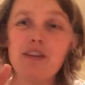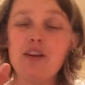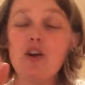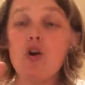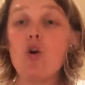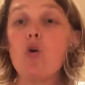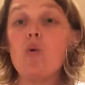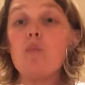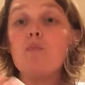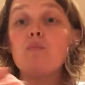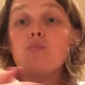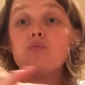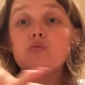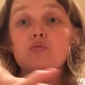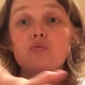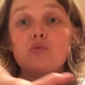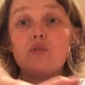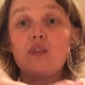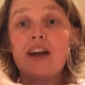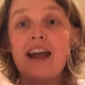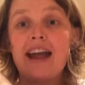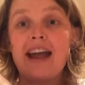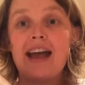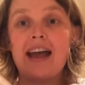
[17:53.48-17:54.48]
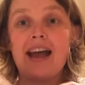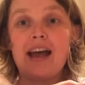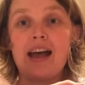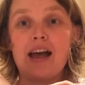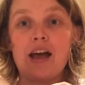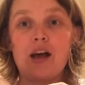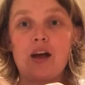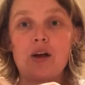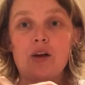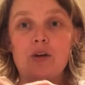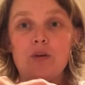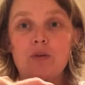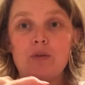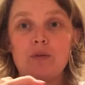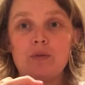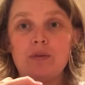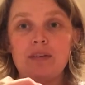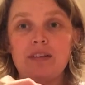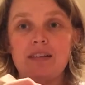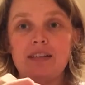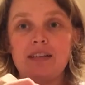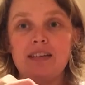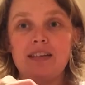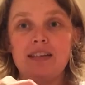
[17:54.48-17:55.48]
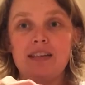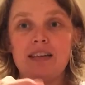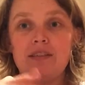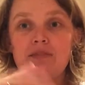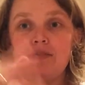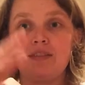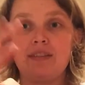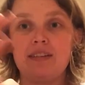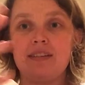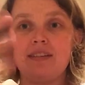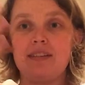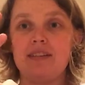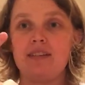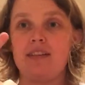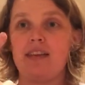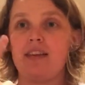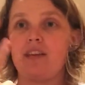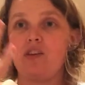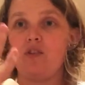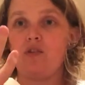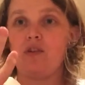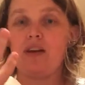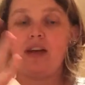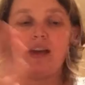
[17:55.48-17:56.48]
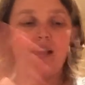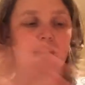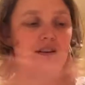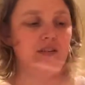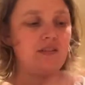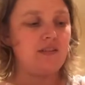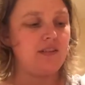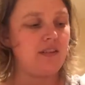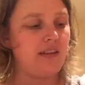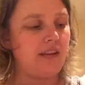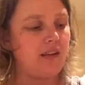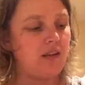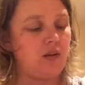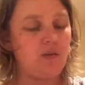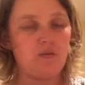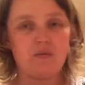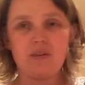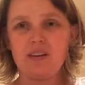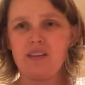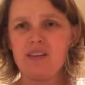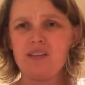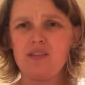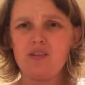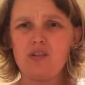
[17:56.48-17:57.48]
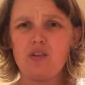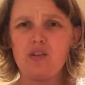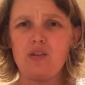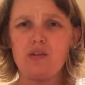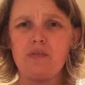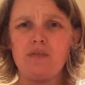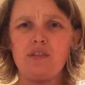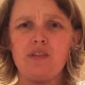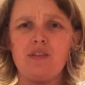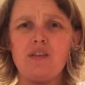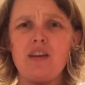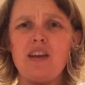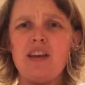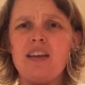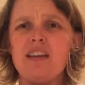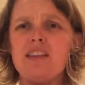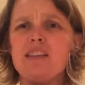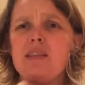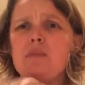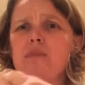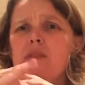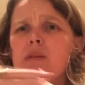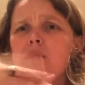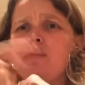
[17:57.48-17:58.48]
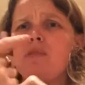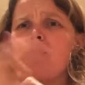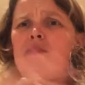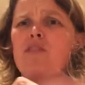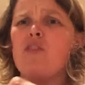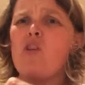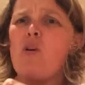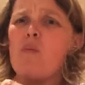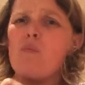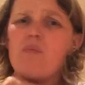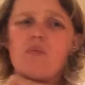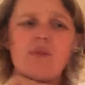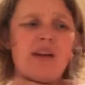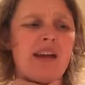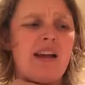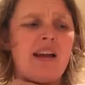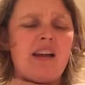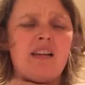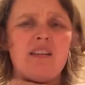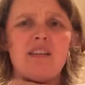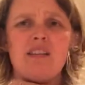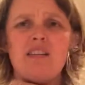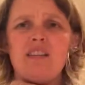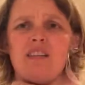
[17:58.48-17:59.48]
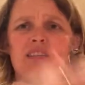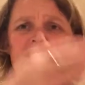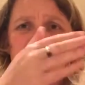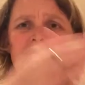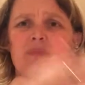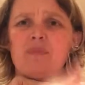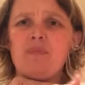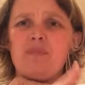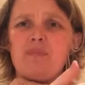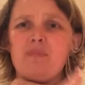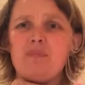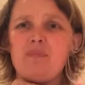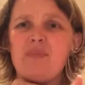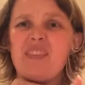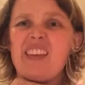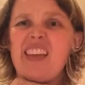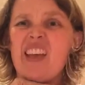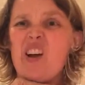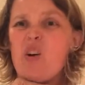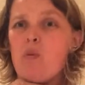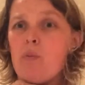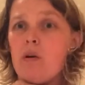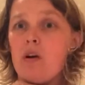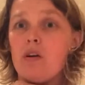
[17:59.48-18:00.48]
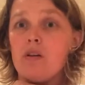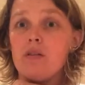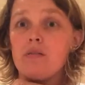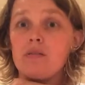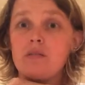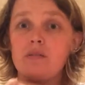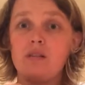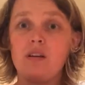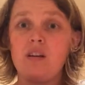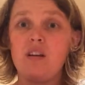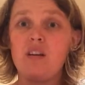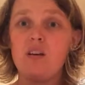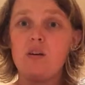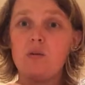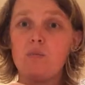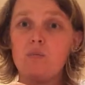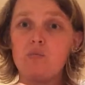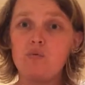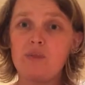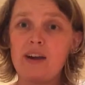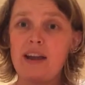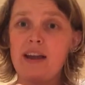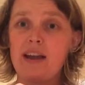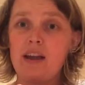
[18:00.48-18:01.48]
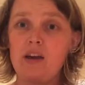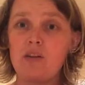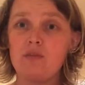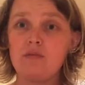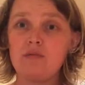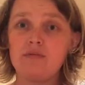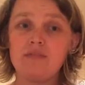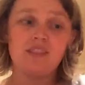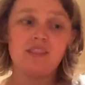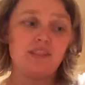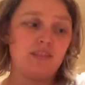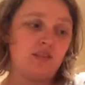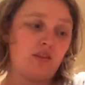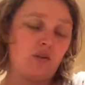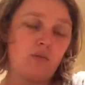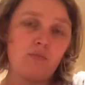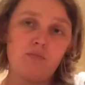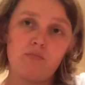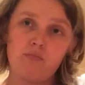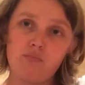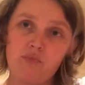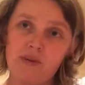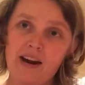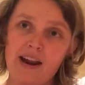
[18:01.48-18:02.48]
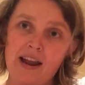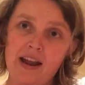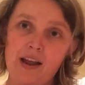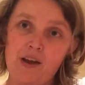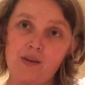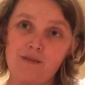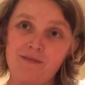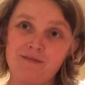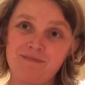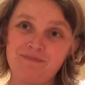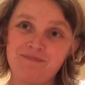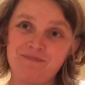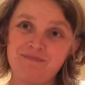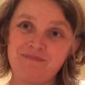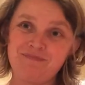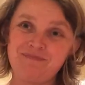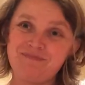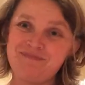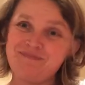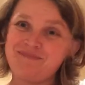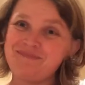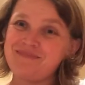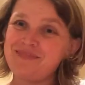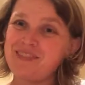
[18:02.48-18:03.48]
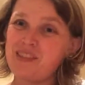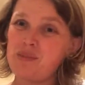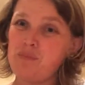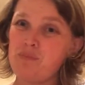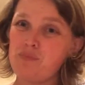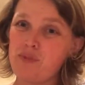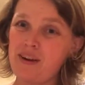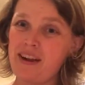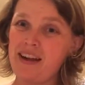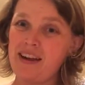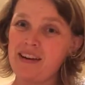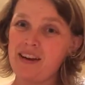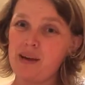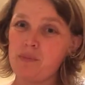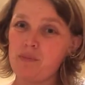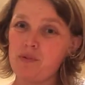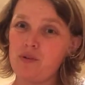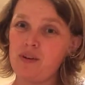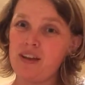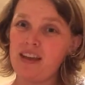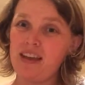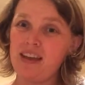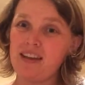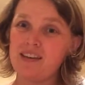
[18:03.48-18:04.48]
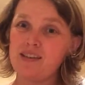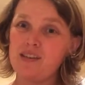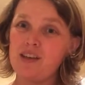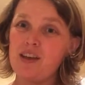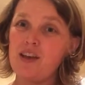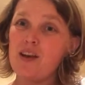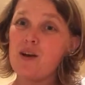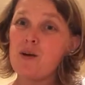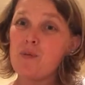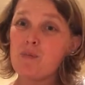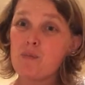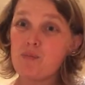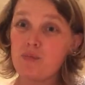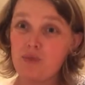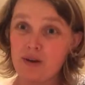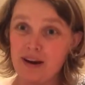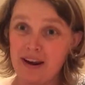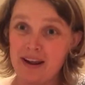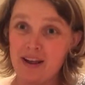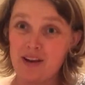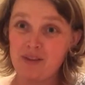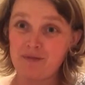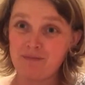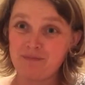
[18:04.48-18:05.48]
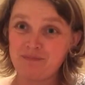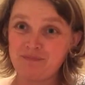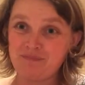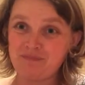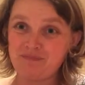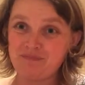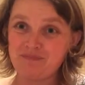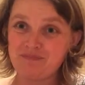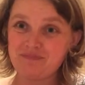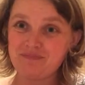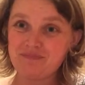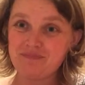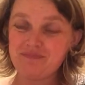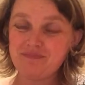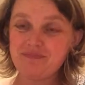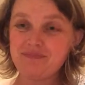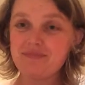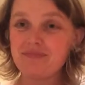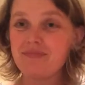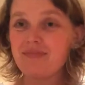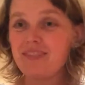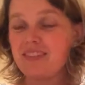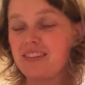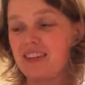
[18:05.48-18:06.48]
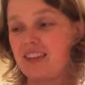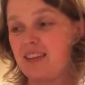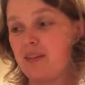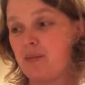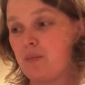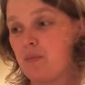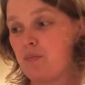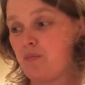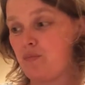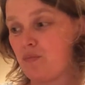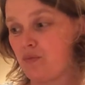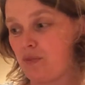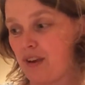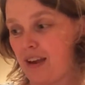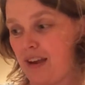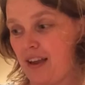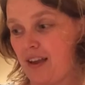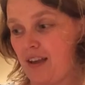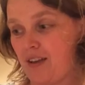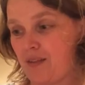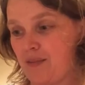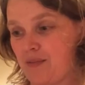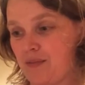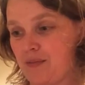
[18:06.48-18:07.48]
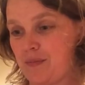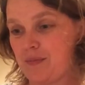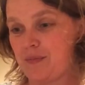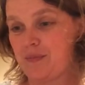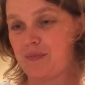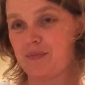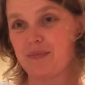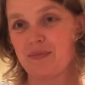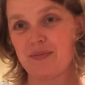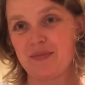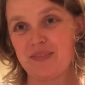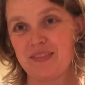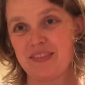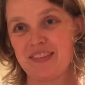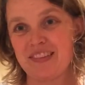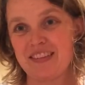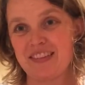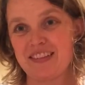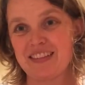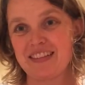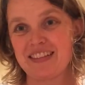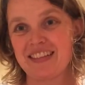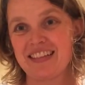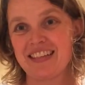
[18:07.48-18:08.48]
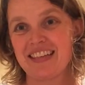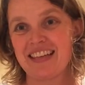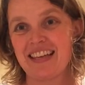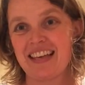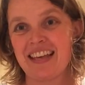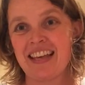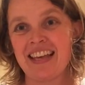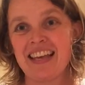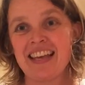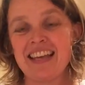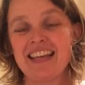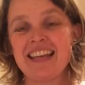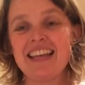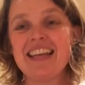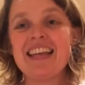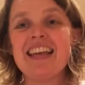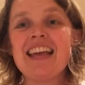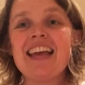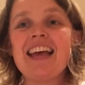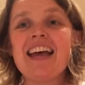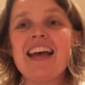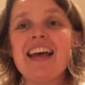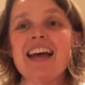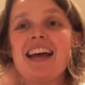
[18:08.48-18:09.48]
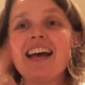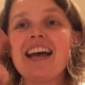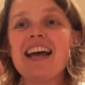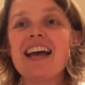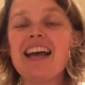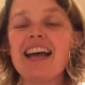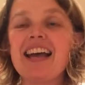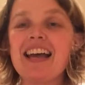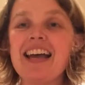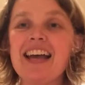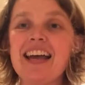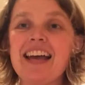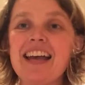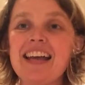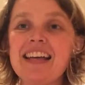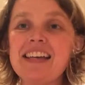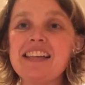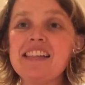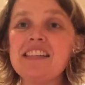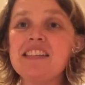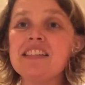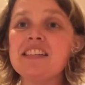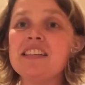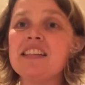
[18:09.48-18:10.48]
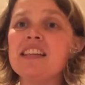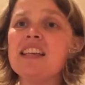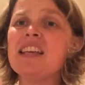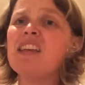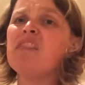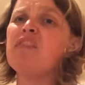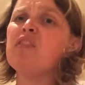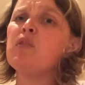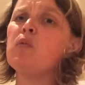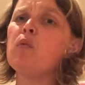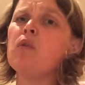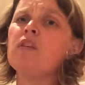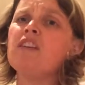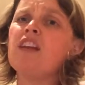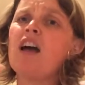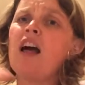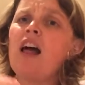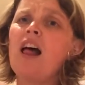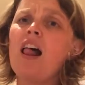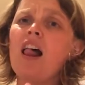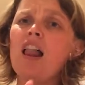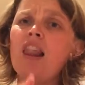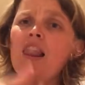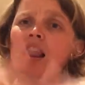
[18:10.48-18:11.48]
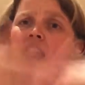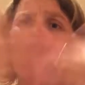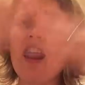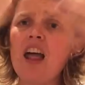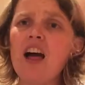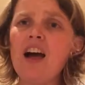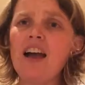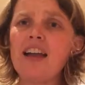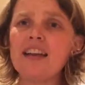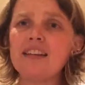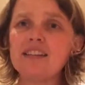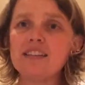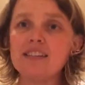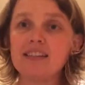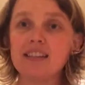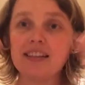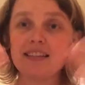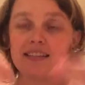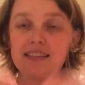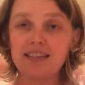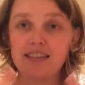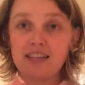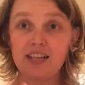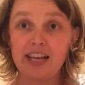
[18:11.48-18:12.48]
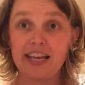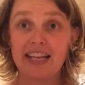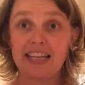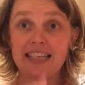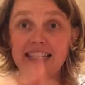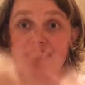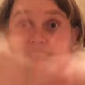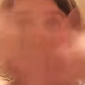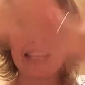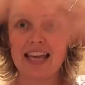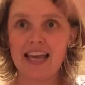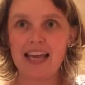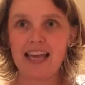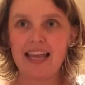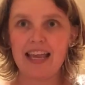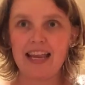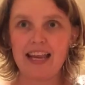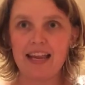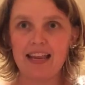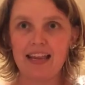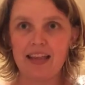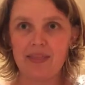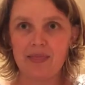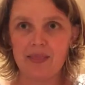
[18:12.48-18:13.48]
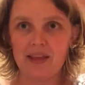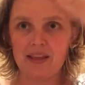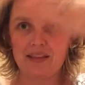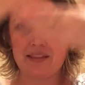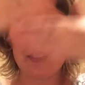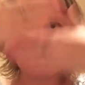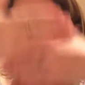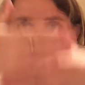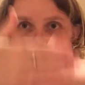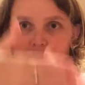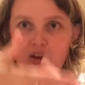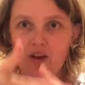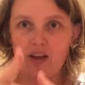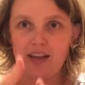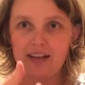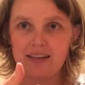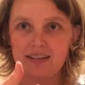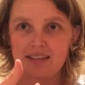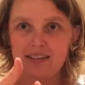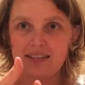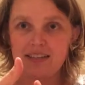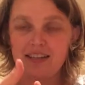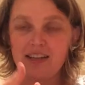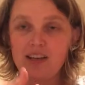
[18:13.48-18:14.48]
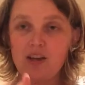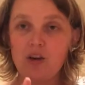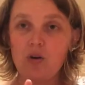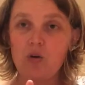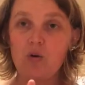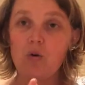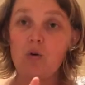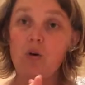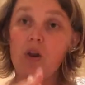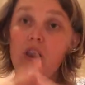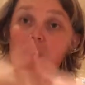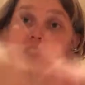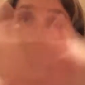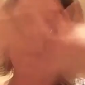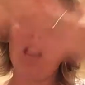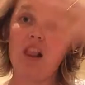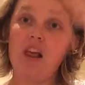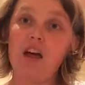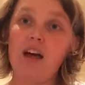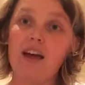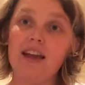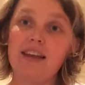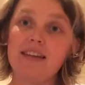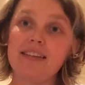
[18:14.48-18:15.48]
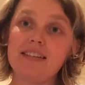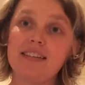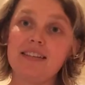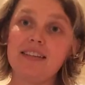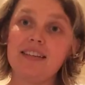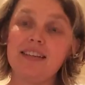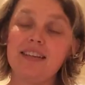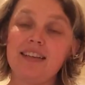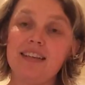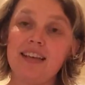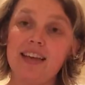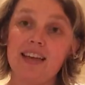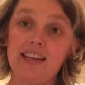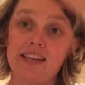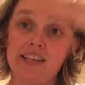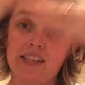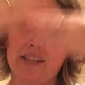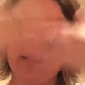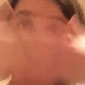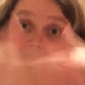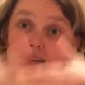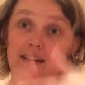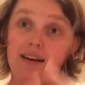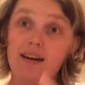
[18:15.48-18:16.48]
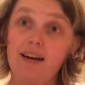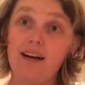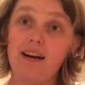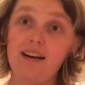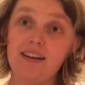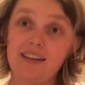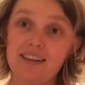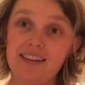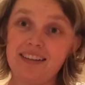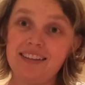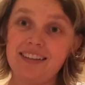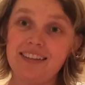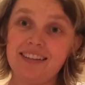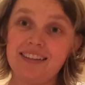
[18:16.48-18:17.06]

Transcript: or brown. If this is like your hand, it's like I don't know if sometimes if you've got brown elbows, brown, just go brown. It's brown, up your hand. Brown. Brown. Okay. And if you want a light, that's like a day and that's night, or light and dark.